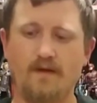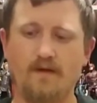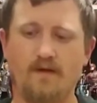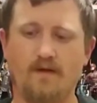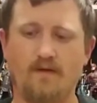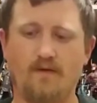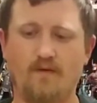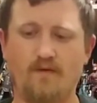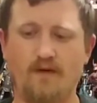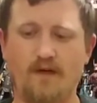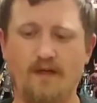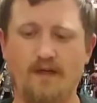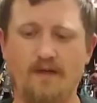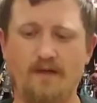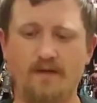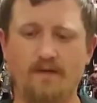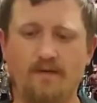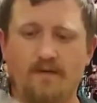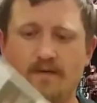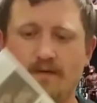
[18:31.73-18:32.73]
All right,
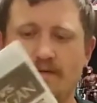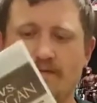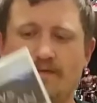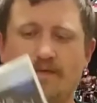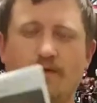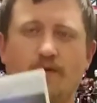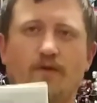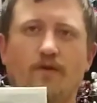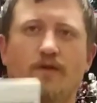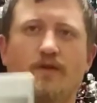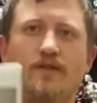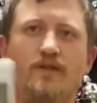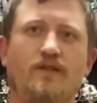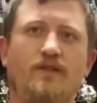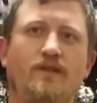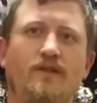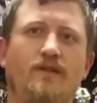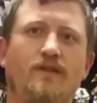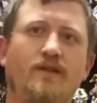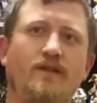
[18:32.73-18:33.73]
of
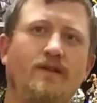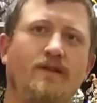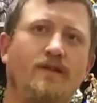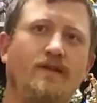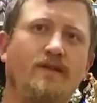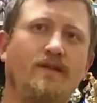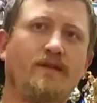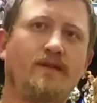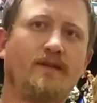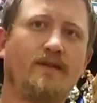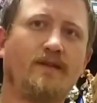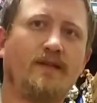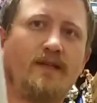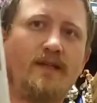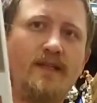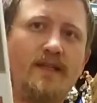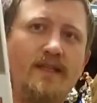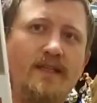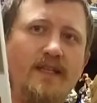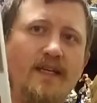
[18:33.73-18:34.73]
course,
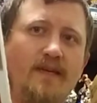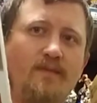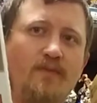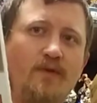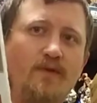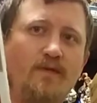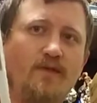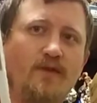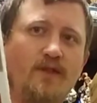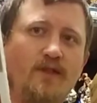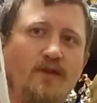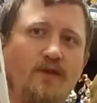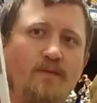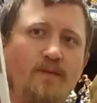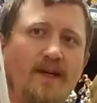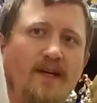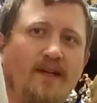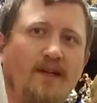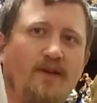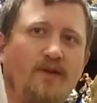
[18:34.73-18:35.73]
Deadpool versus Old
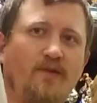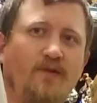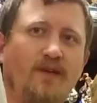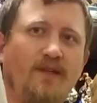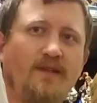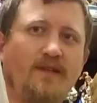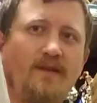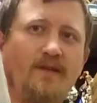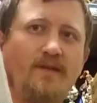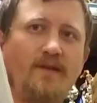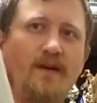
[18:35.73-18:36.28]
Man Logan.